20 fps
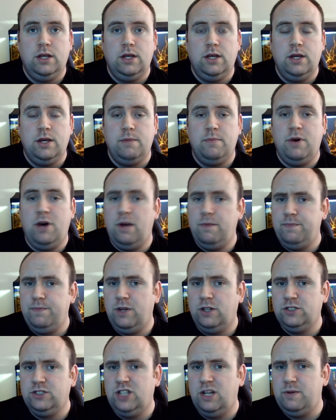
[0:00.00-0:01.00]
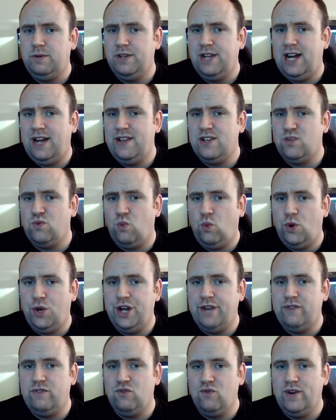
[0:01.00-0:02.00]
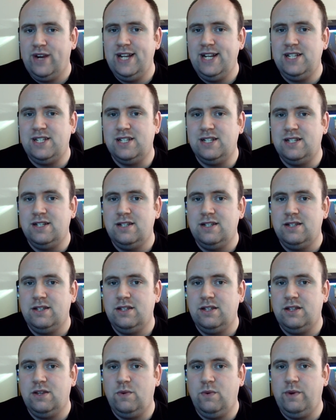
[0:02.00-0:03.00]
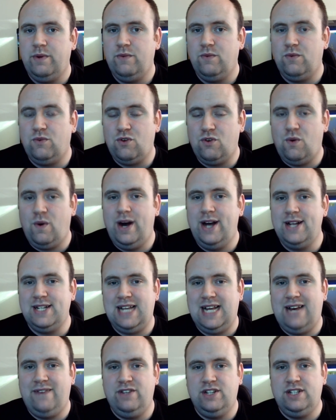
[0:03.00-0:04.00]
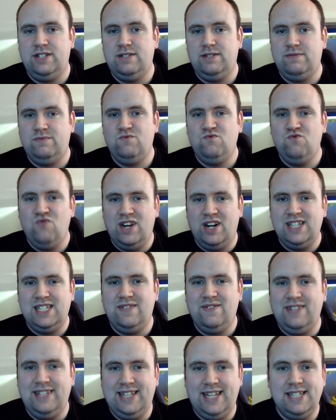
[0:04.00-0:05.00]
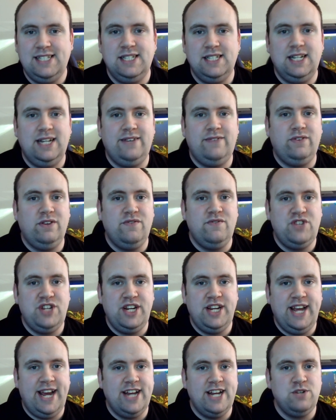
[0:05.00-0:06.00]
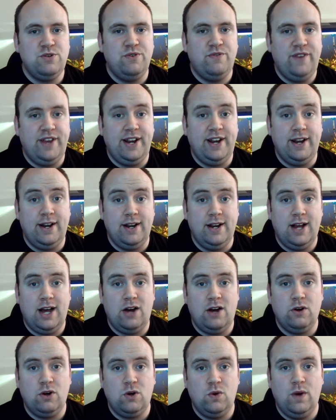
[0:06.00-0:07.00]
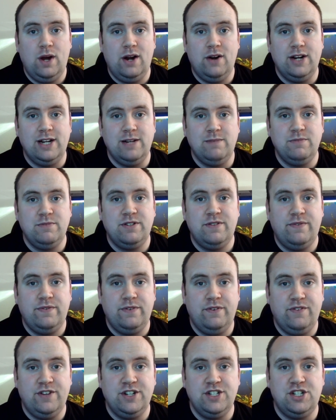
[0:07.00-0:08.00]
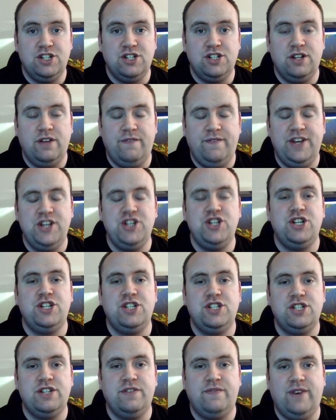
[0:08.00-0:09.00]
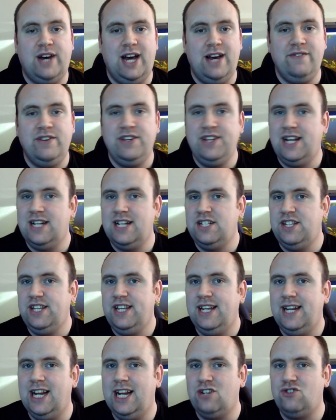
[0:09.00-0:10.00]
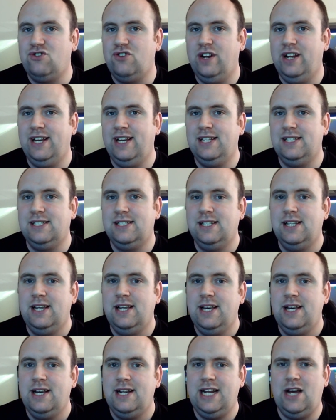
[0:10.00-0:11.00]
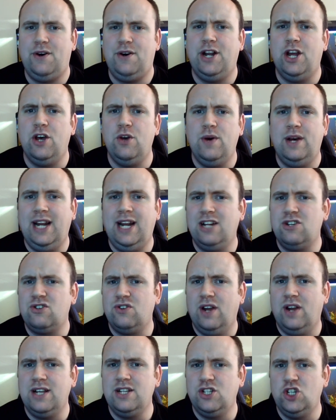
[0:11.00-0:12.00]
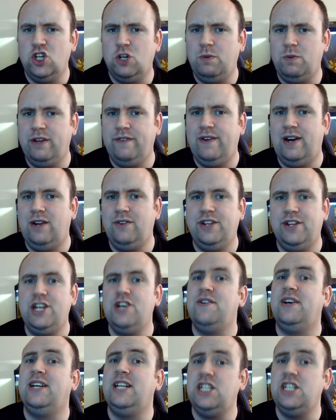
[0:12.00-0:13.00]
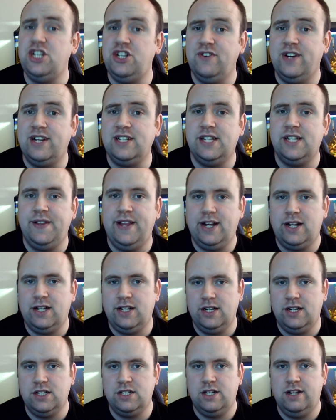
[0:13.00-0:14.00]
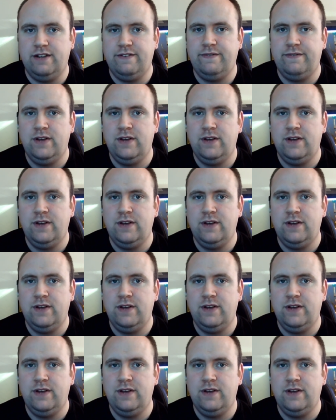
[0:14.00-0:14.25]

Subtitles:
But on top of that, there's one other reason that we require to have a relatively decent level of GH within our aquariums for fish to survive, and that's the electrolytes. Now I know electrolytes are normally found in your energy drinks and that kind of stuff,